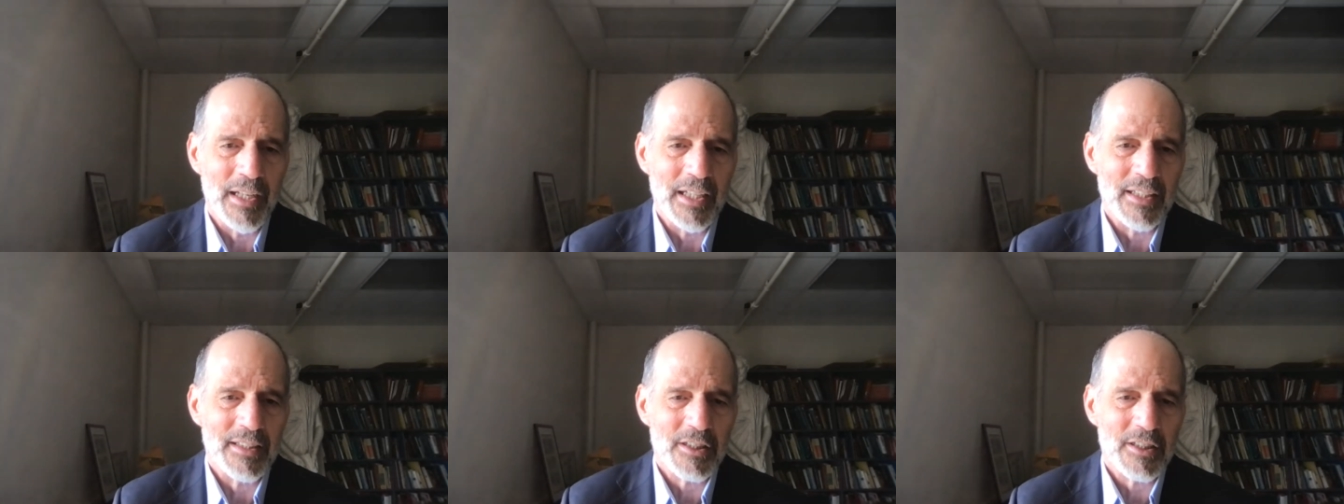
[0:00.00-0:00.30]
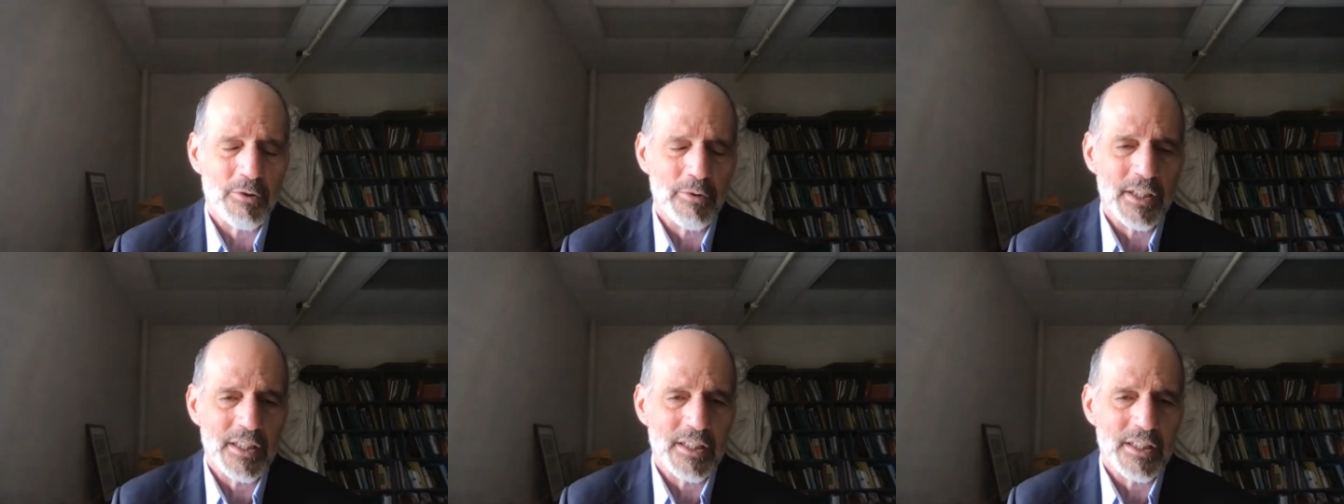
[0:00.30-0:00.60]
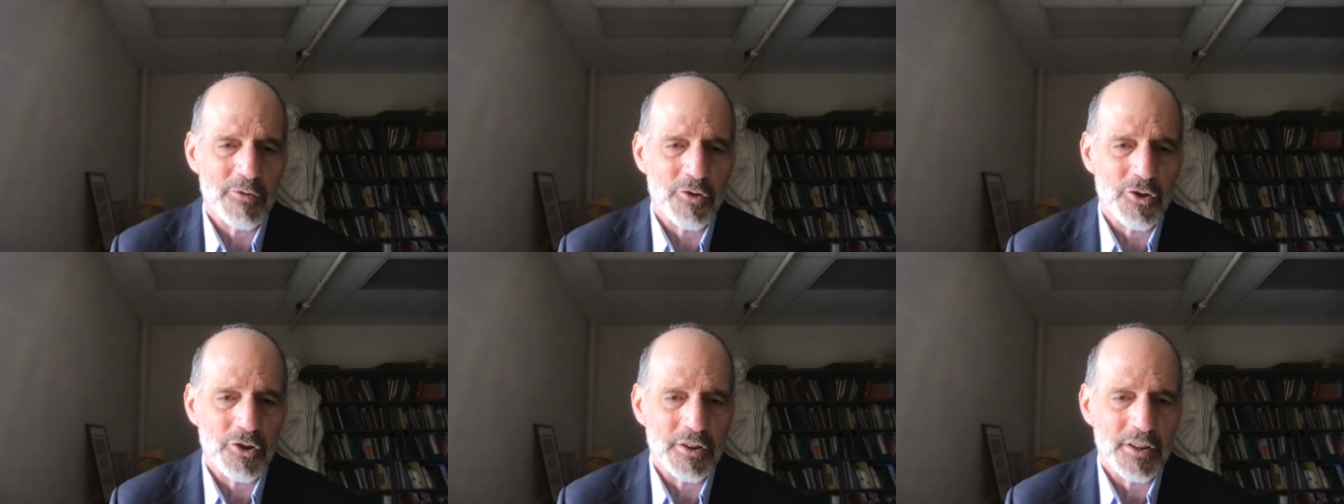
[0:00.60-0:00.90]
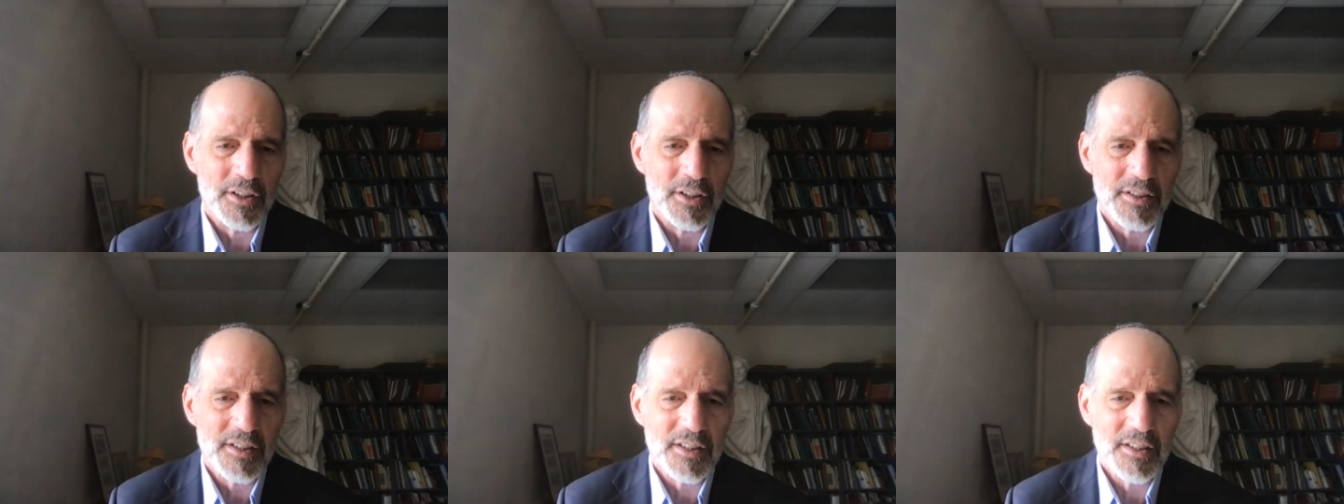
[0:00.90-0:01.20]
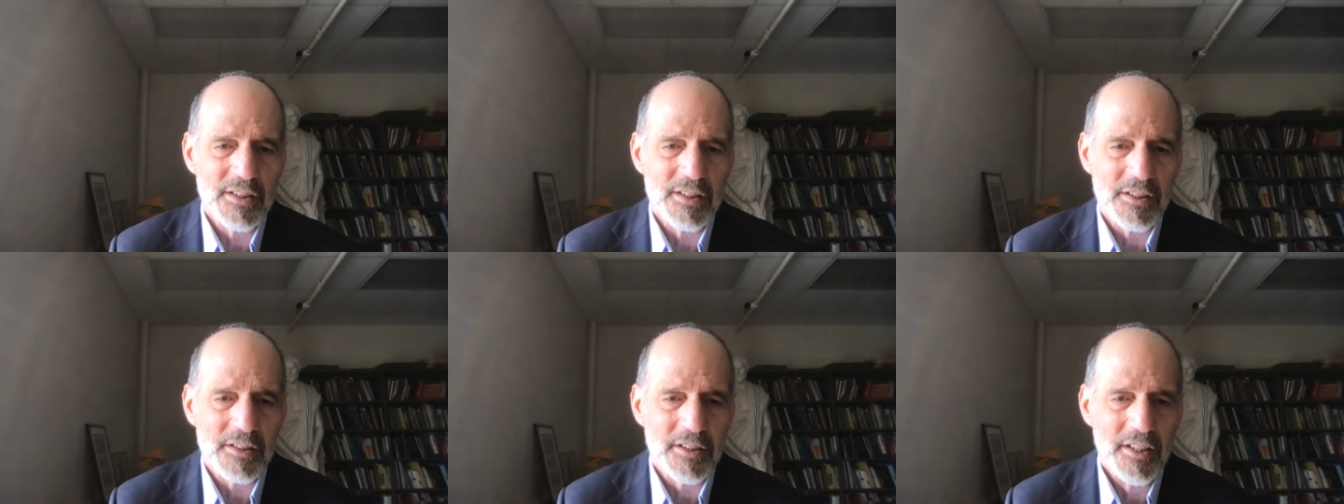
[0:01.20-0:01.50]
main squeeze of Julius
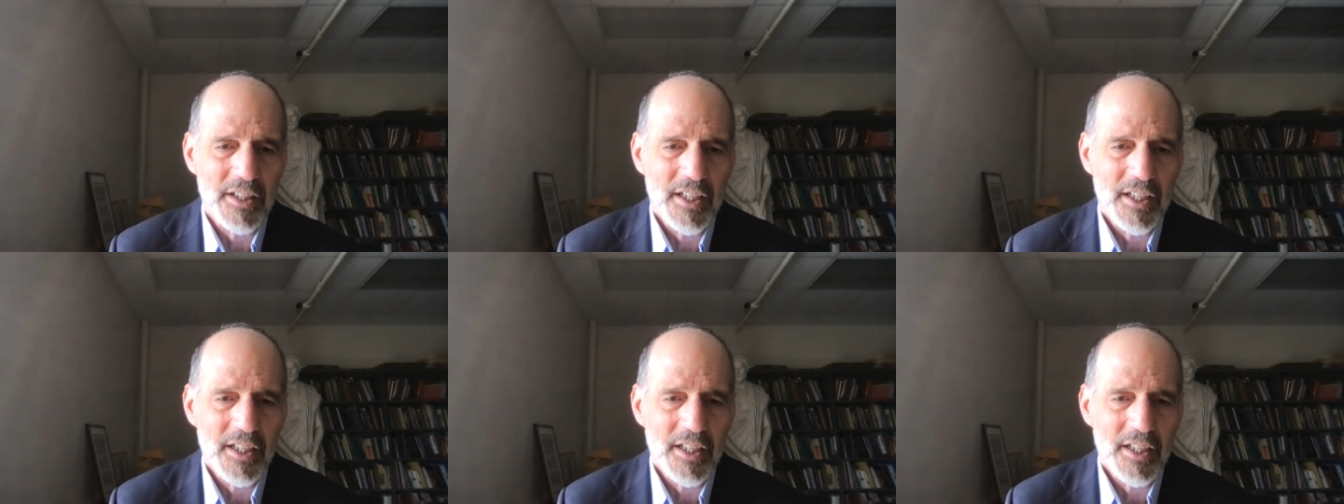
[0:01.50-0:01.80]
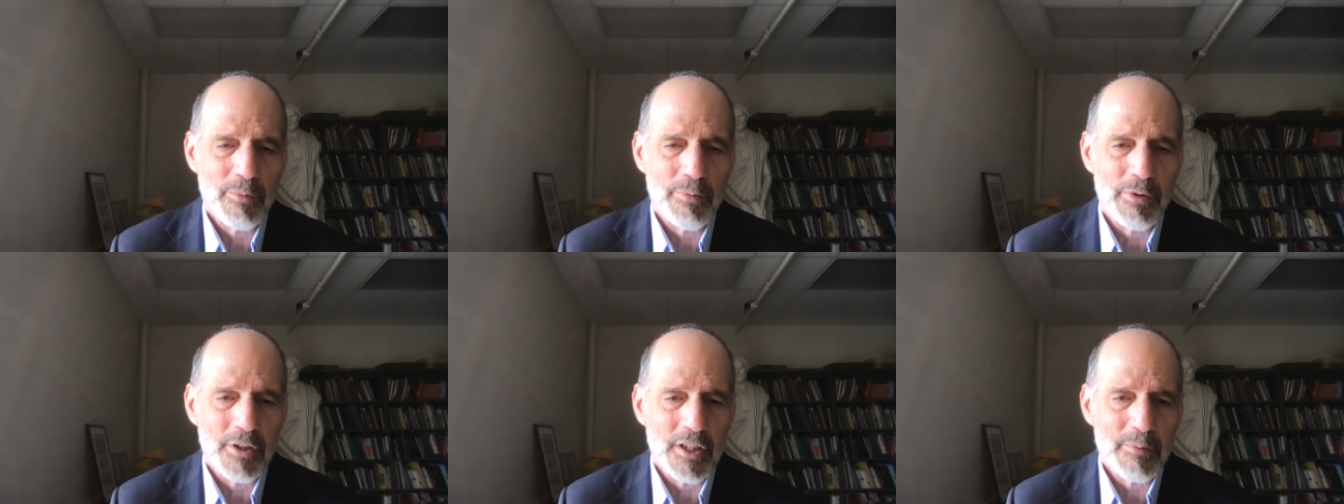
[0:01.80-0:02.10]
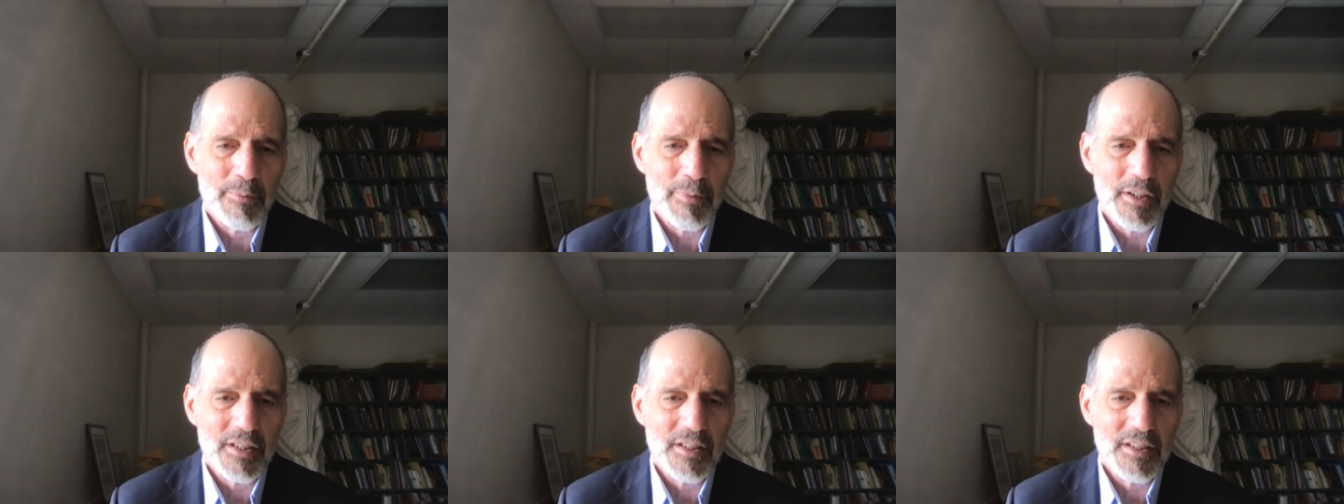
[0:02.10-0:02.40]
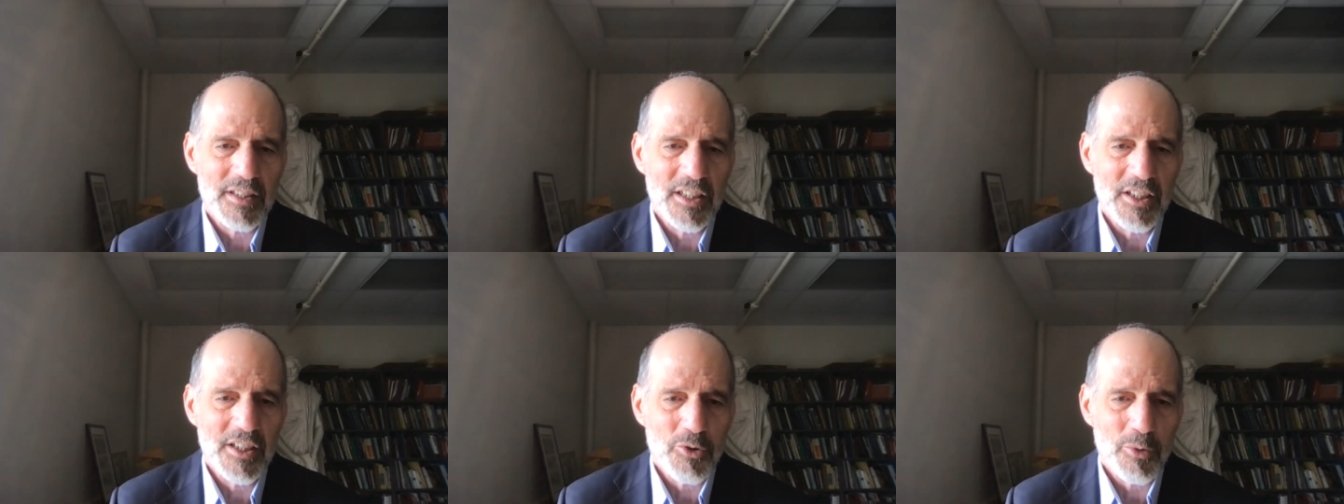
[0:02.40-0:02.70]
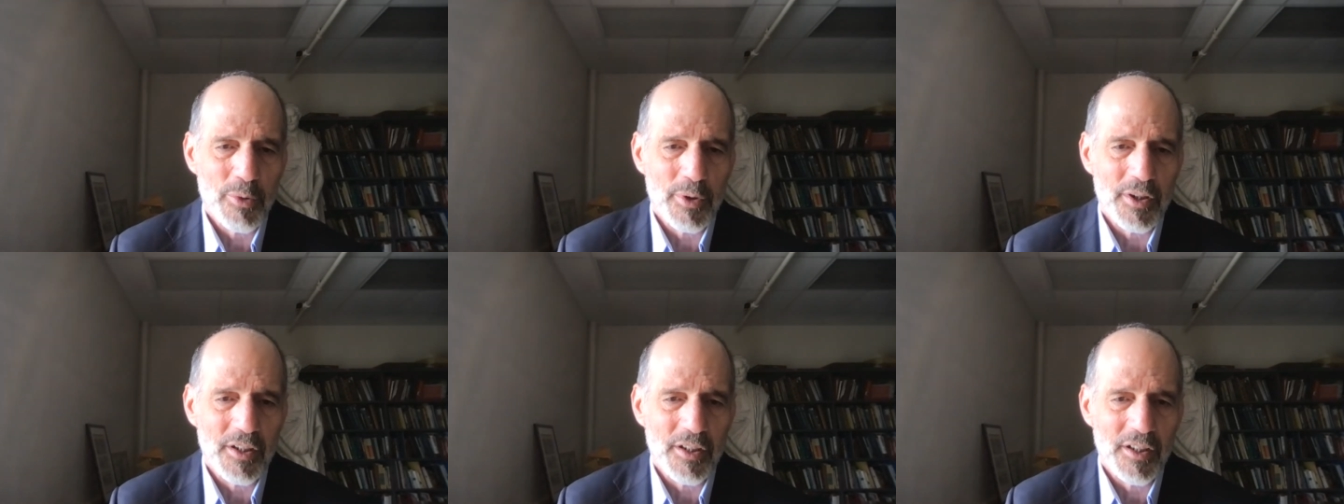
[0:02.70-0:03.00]
Caesar. She brings
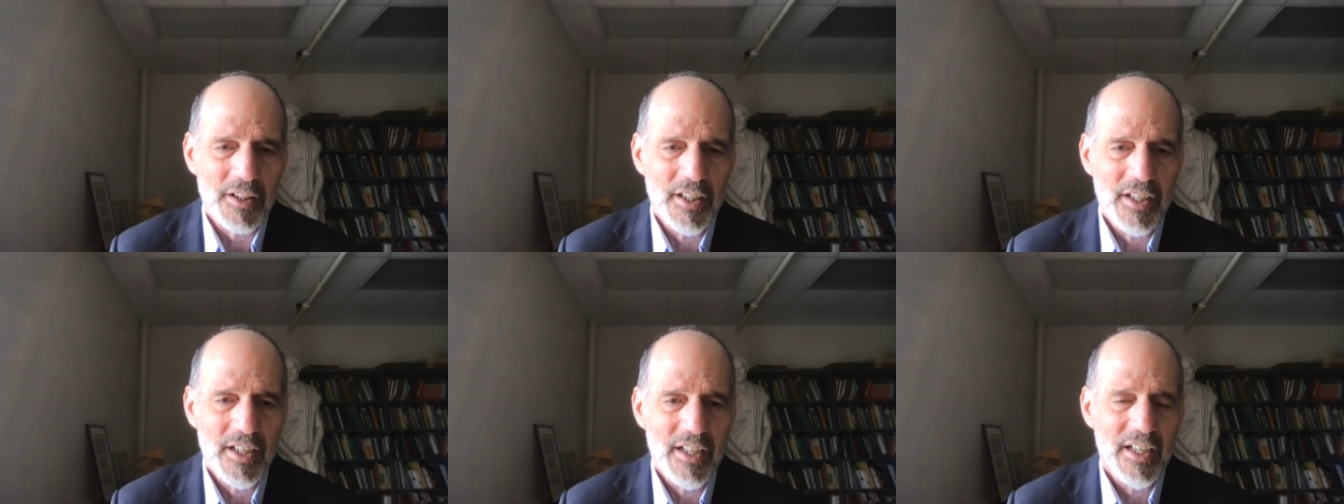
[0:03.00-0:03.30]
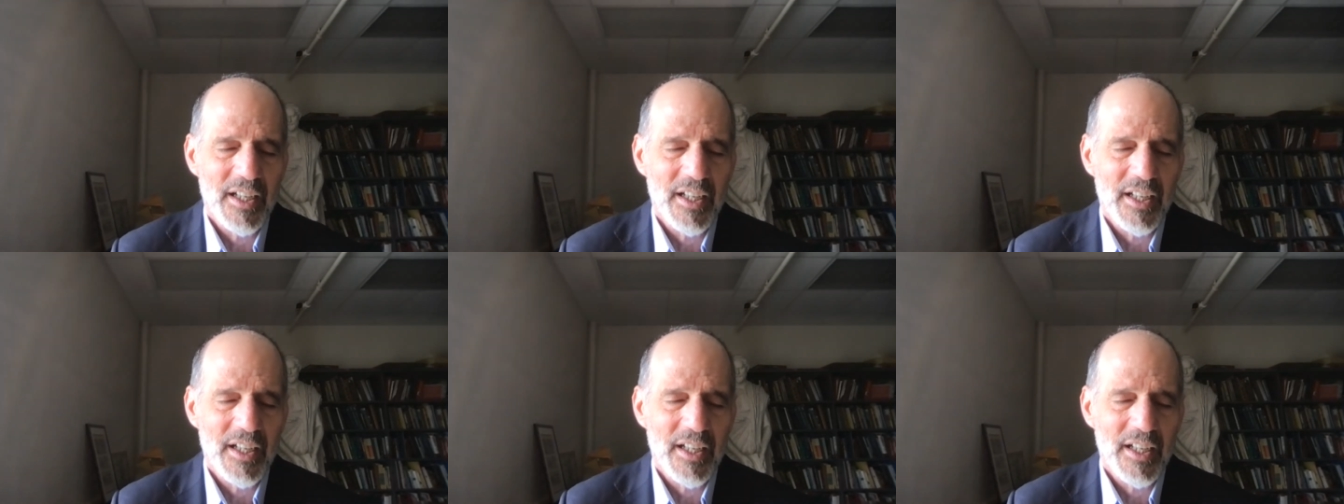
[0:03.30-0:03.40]
prestige with her.